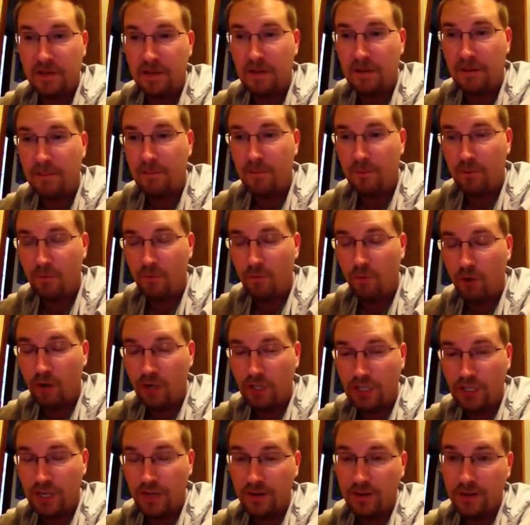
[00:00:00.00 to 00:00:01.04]
um,
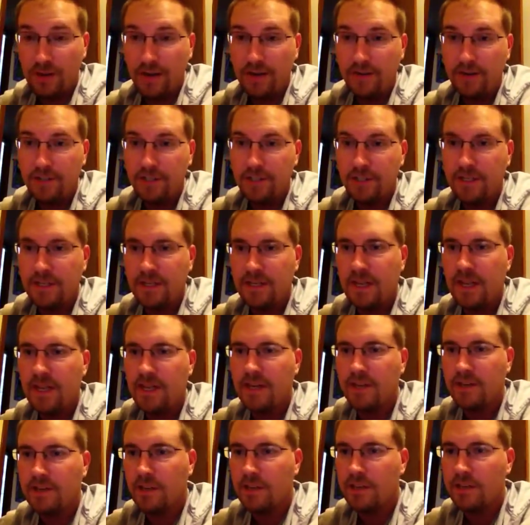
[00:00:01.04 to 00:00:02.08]
washing out nitrogen, and, and,
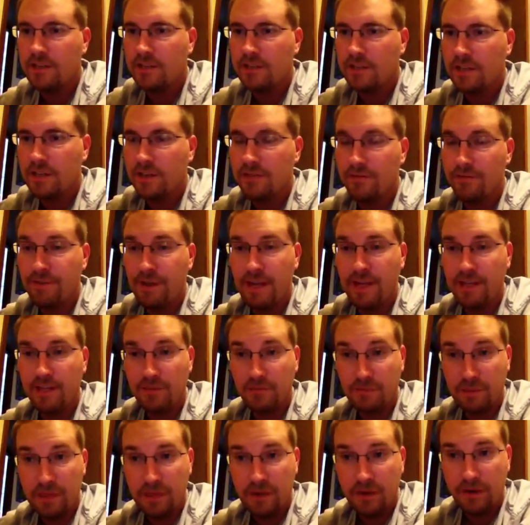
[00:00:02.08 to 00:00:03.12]
it does in fact
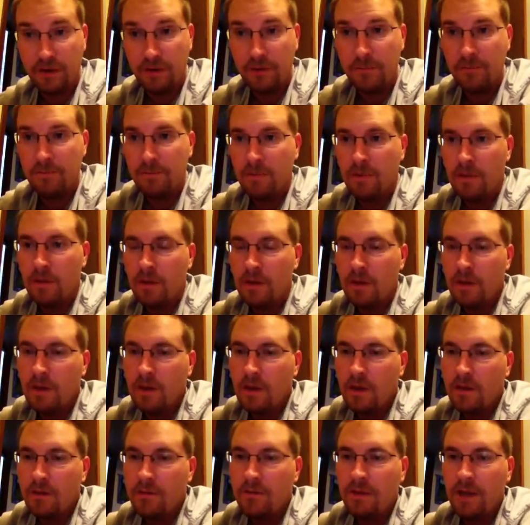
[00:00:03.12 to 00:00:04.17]
appear
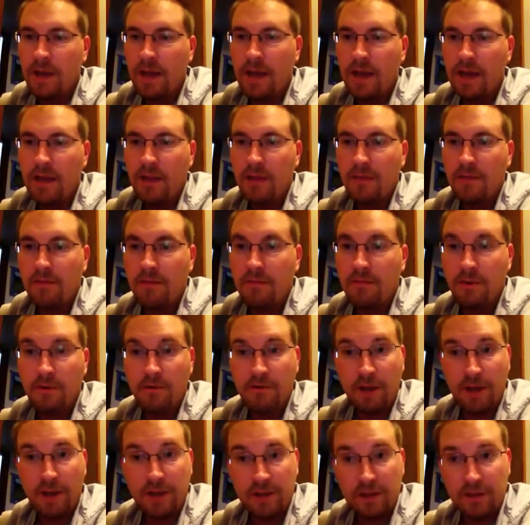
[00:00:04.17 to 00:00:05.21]
that it,
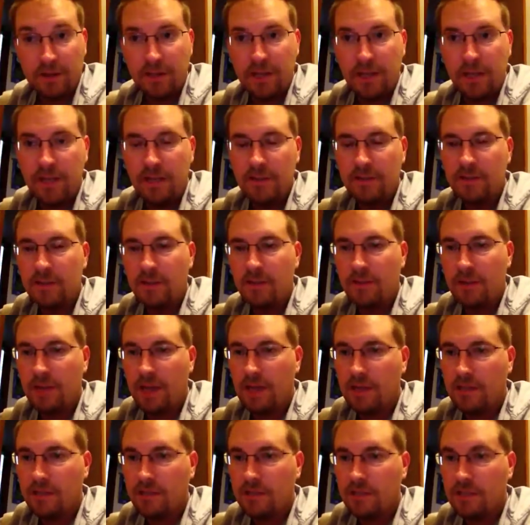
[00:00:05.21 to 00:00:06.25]
theoretically and in some
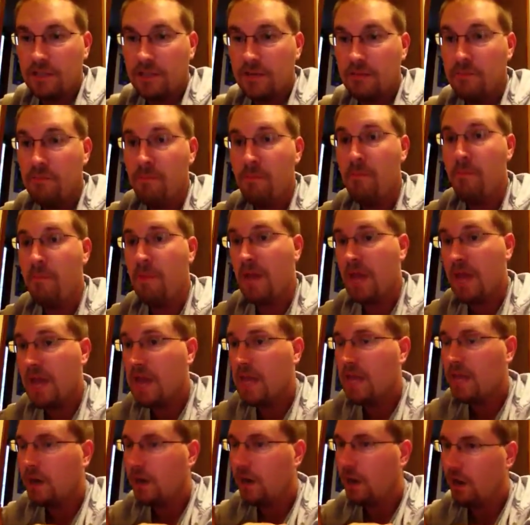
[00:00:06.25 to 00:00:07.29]
cases it
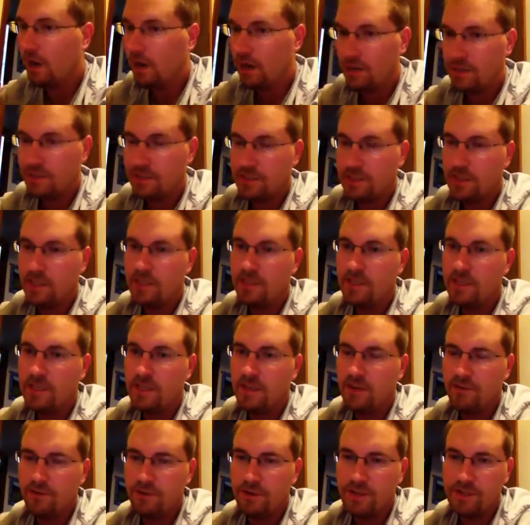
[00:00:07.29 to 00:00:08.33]
may cause a
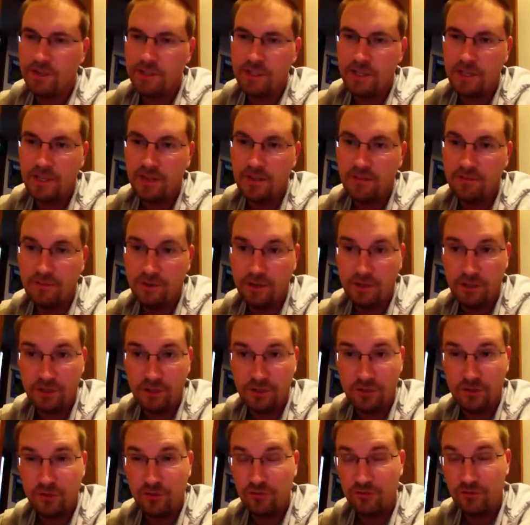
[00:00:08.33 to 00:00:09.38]
decrease in the
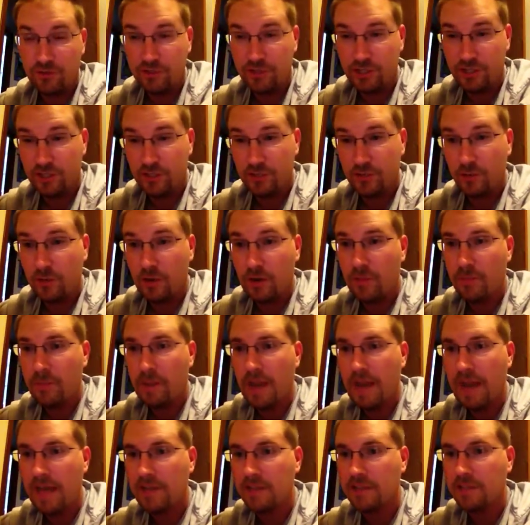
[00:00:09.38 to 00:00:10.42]
functional residual
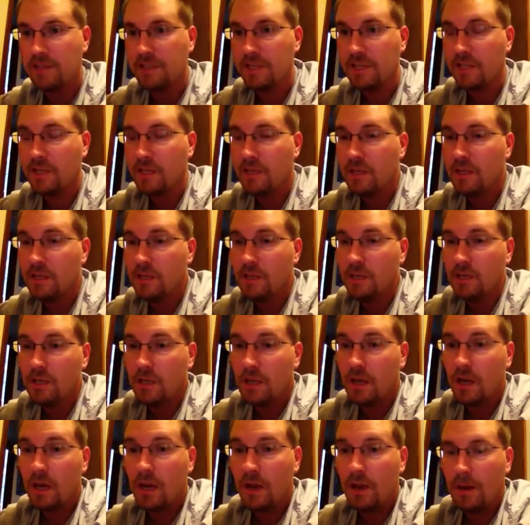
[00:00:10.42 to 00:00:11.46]
capacity.
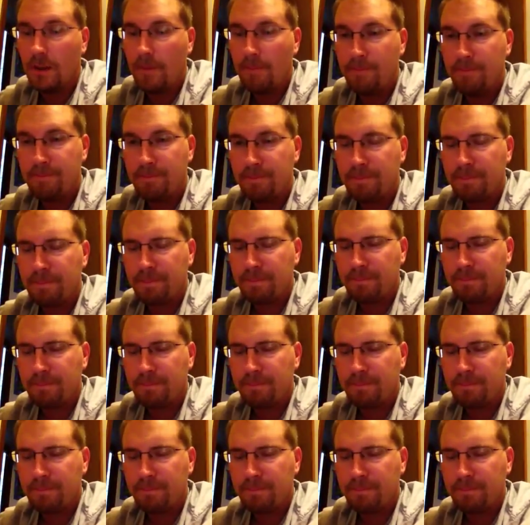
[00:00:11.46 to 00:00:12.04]
Um,